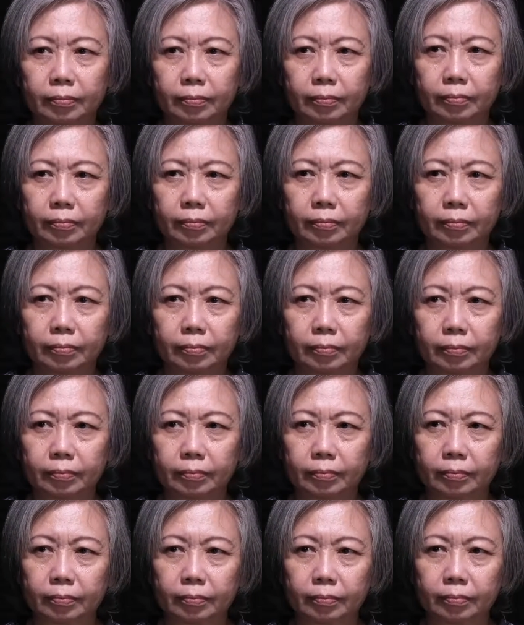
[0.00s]
are
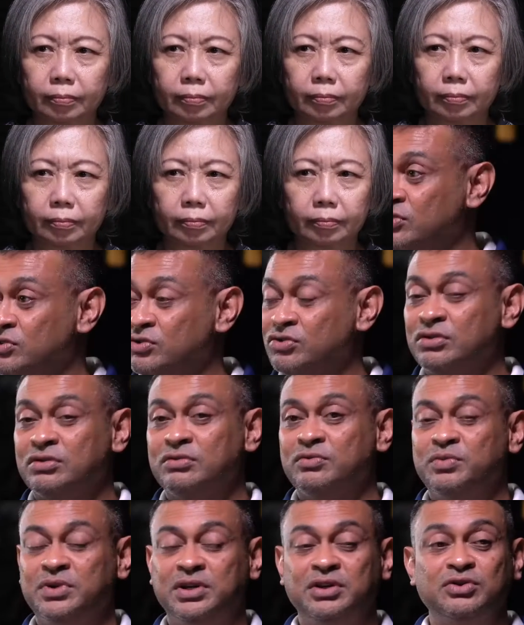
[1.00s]
in our adulthood,
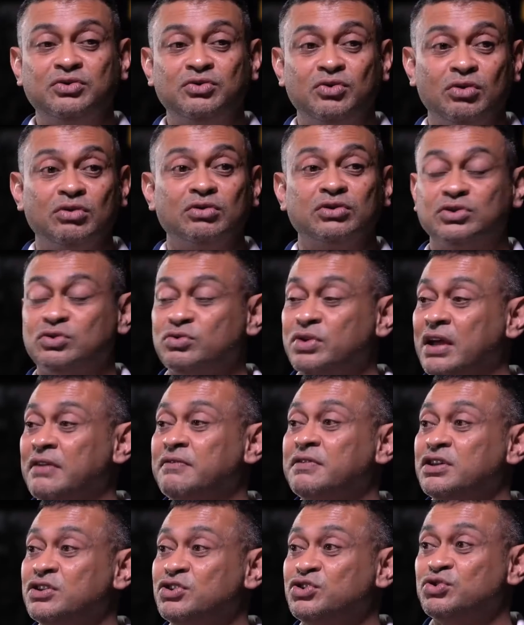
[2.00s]
we also
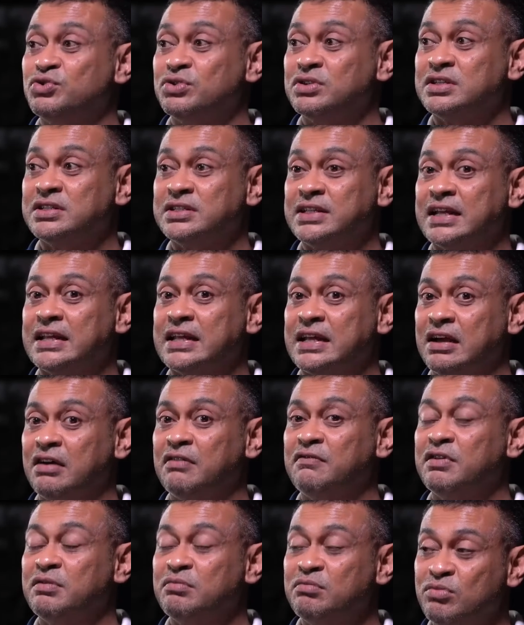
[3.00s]
have insurance that
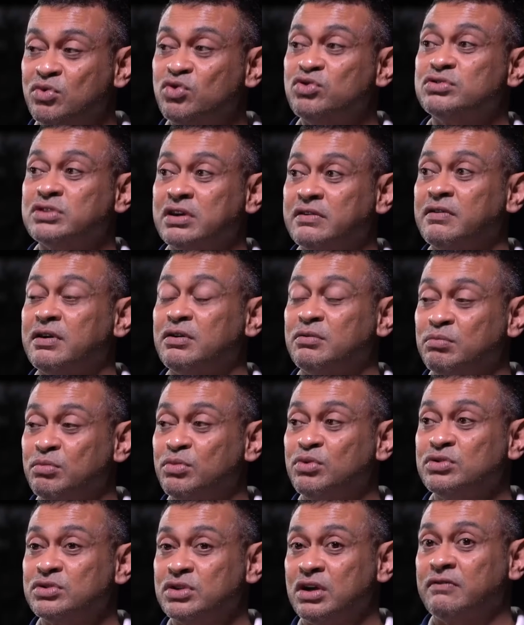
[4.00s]
cover most of
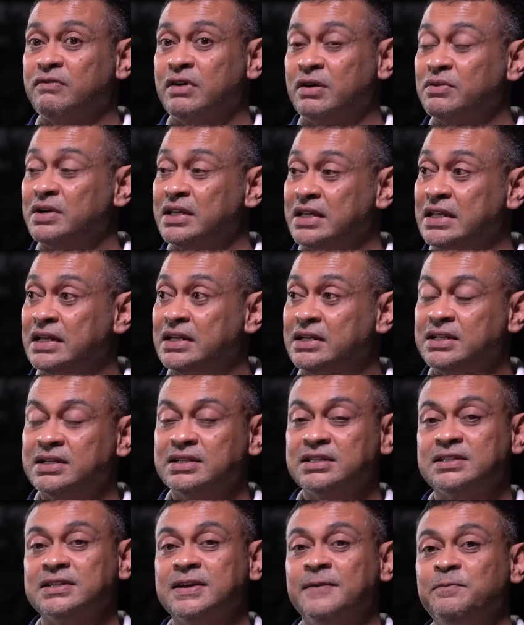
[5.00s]
our
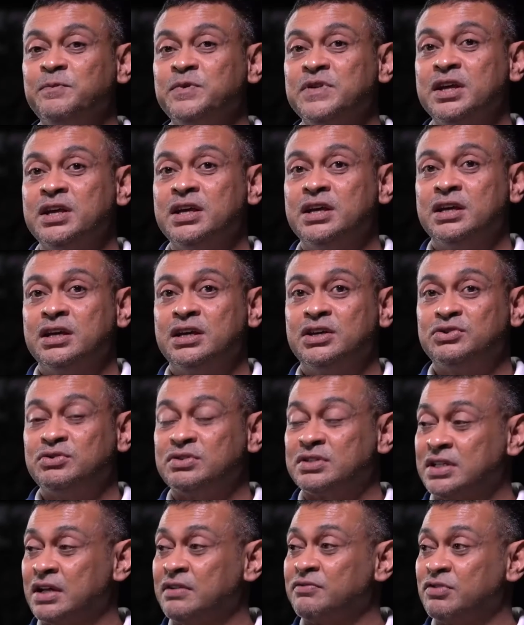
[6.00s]
illness. It should
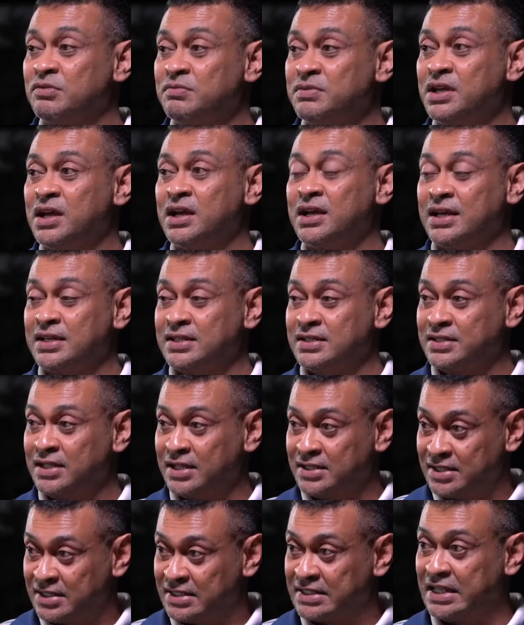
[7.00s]
start from young as
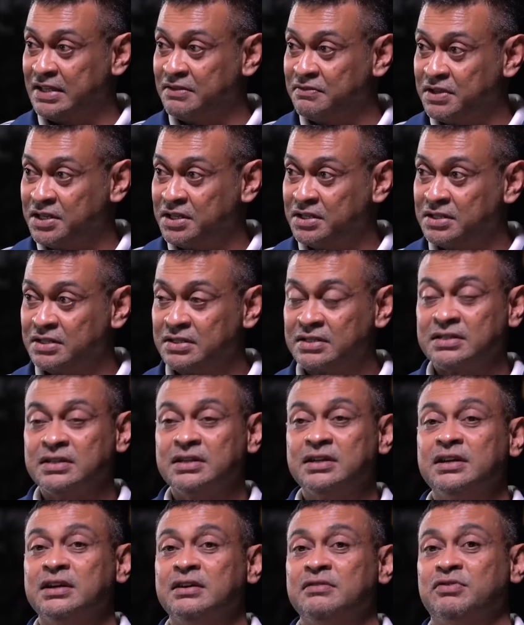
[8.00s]
a savings
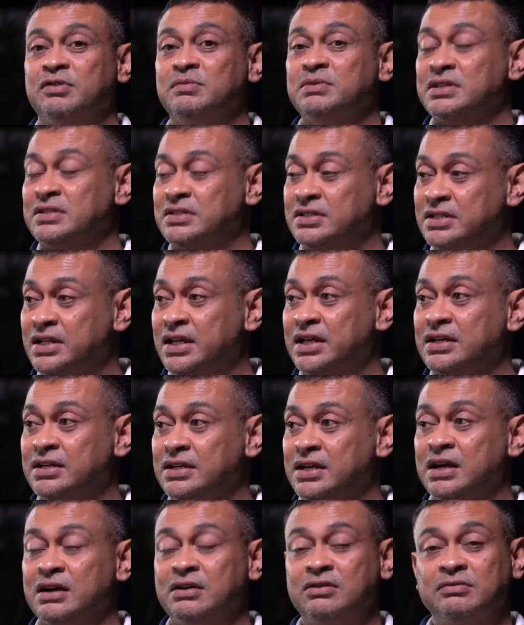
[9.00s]
from the CDA
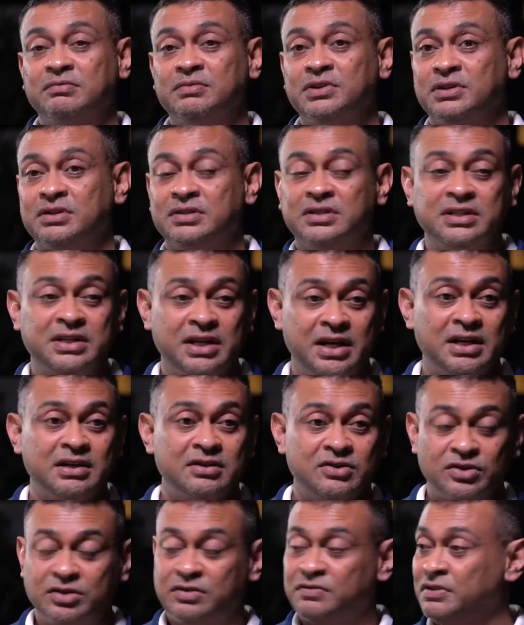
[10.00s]
account, because CDA
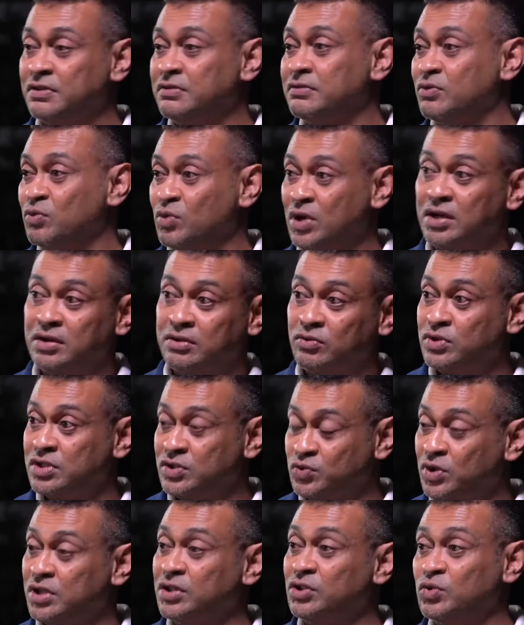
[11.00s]
is
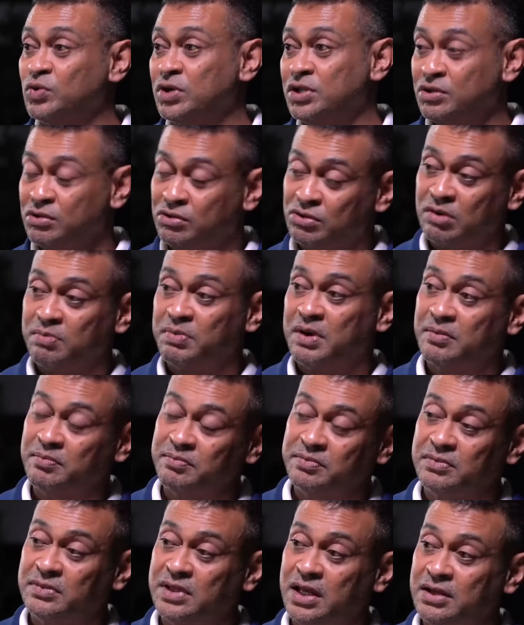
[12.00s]
one-to-one. You top up
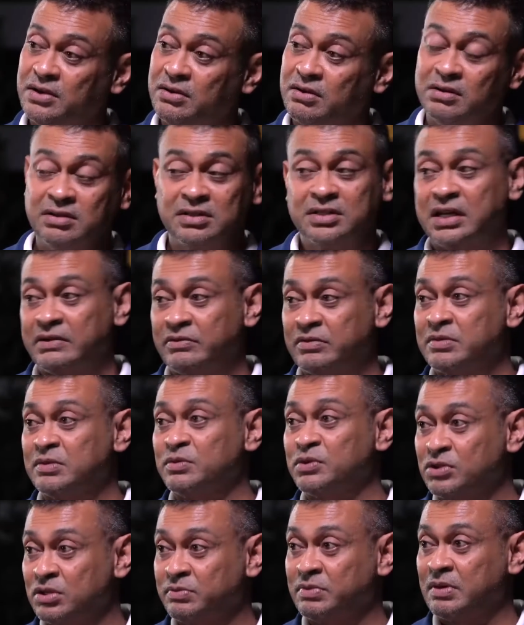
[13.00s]
$10, government will top up